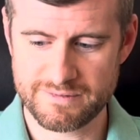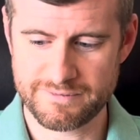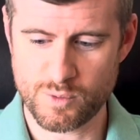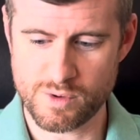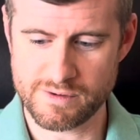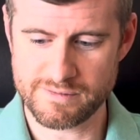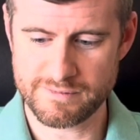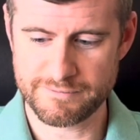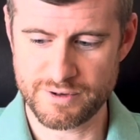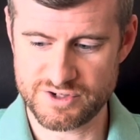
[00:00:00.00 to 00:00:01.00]
for
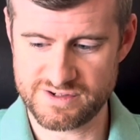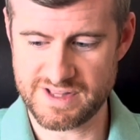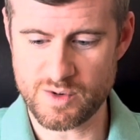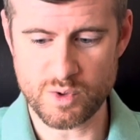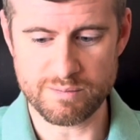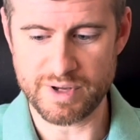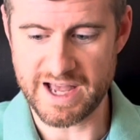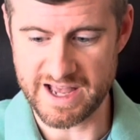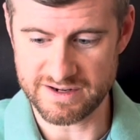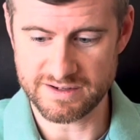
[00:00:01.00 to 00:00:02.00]
fridges that went
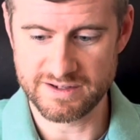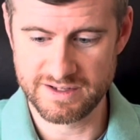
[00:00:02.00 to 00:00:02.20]
bad.